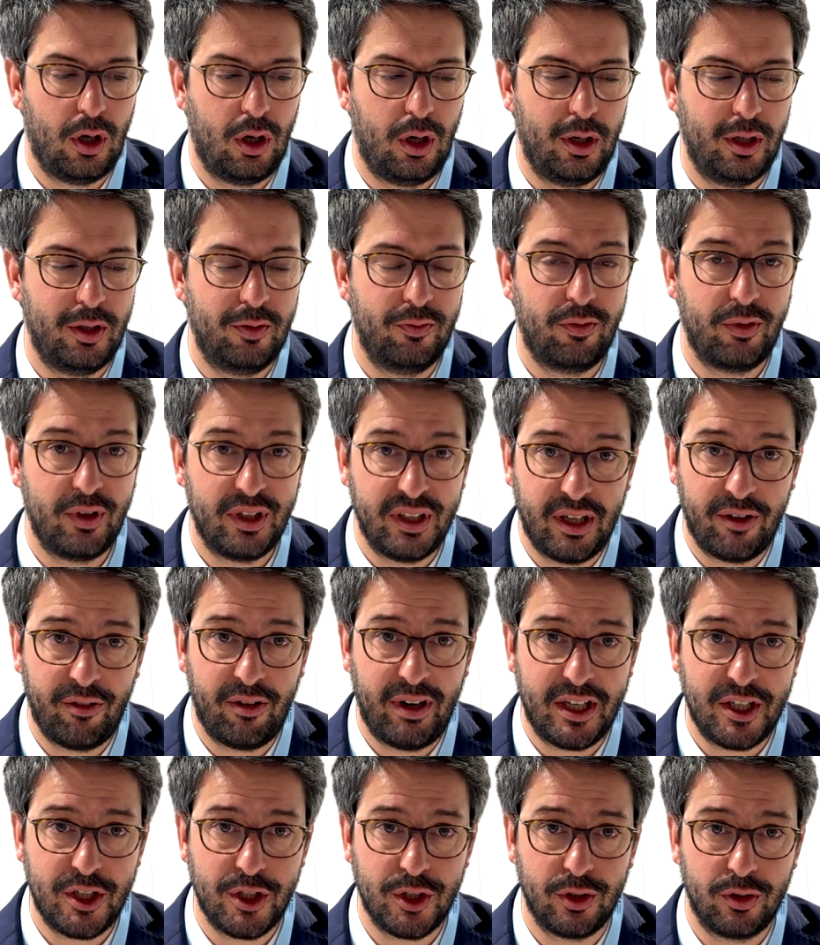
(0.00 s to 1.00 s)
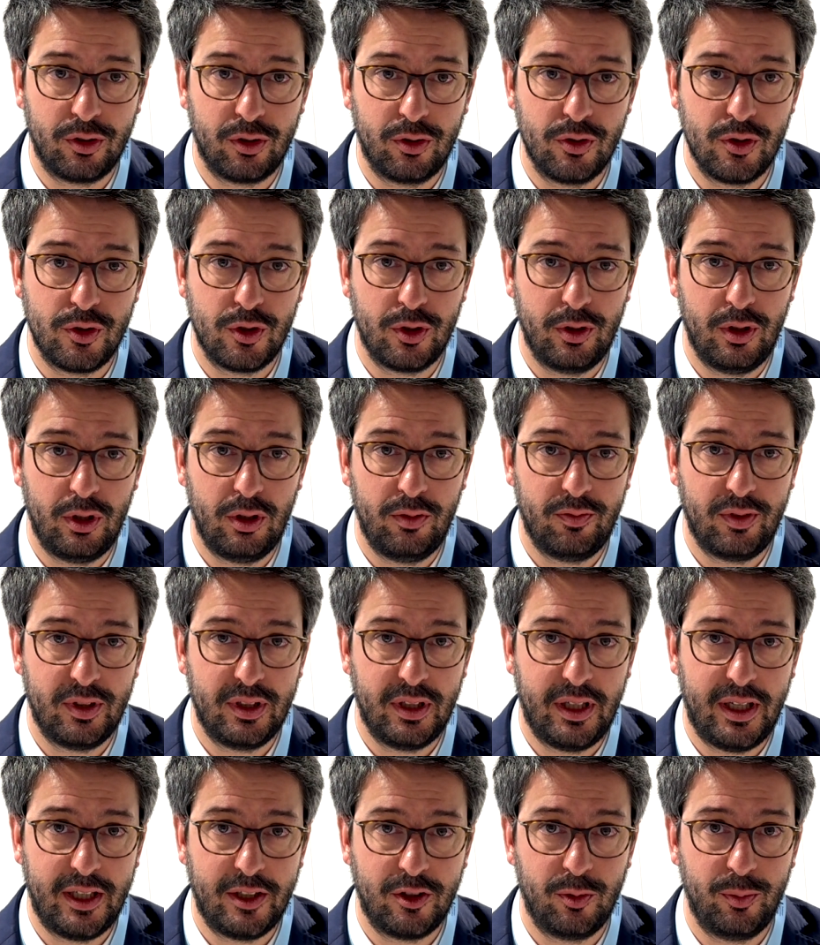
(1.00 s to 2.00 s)
in three directions concerning
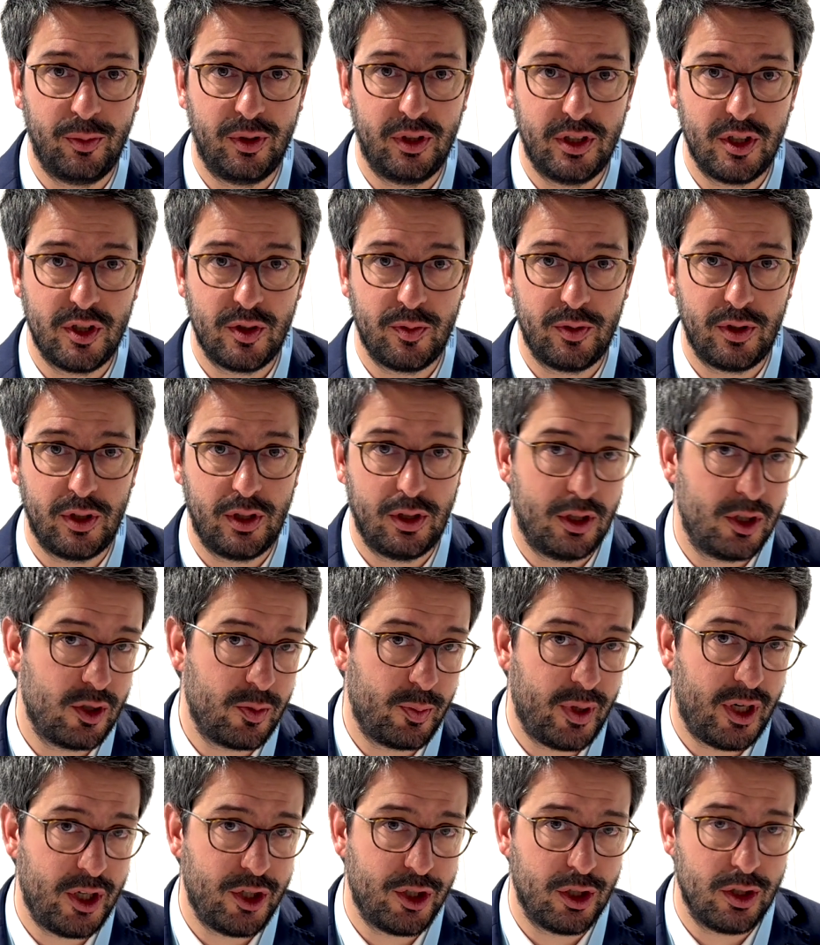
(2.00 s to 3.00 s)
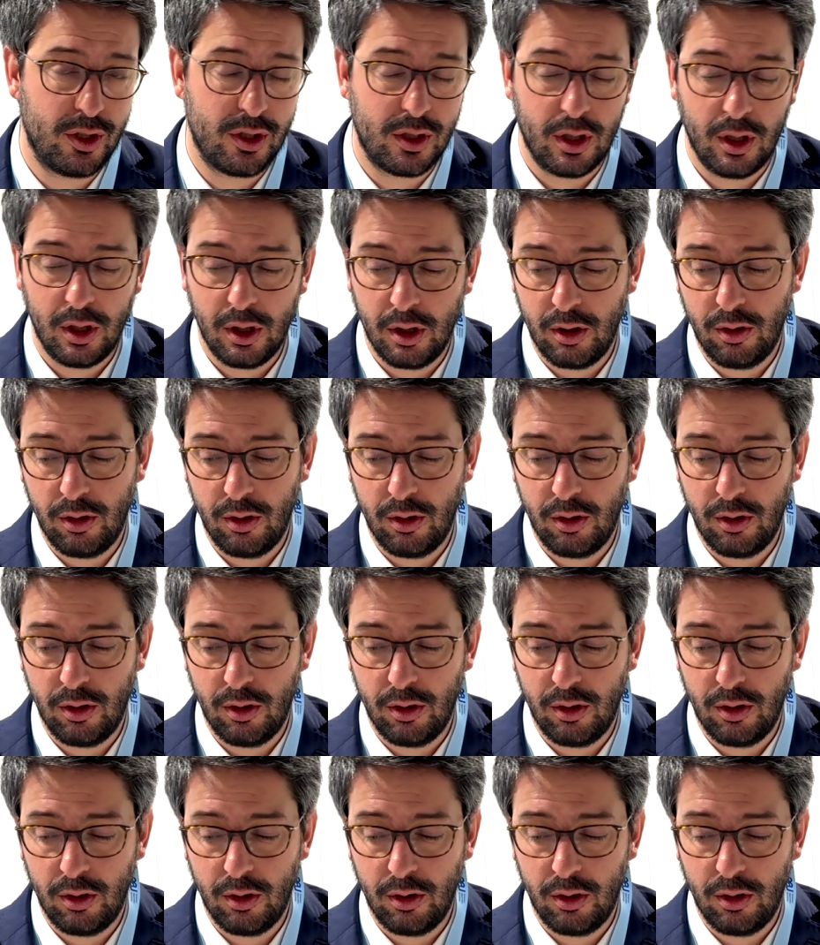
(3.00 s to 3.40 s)
lymphadenectomy in, this, in these patients.